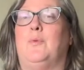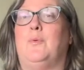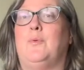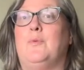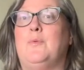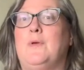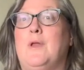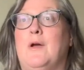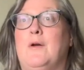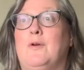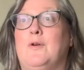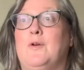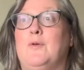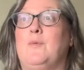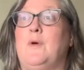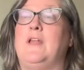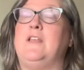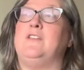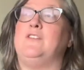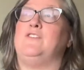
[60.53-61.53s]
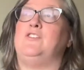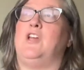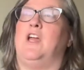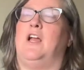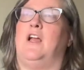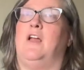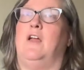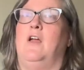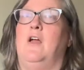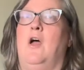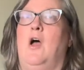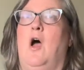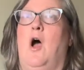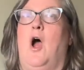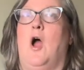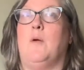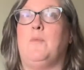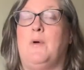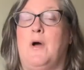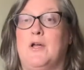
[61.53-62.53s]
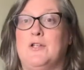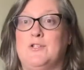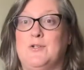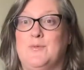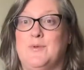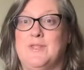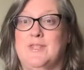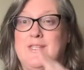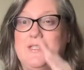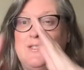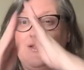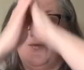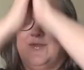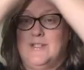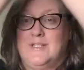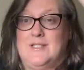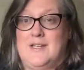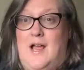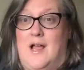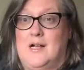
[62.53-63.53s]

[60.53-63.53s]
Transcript: Now, a good way to check our posture with this, if it's not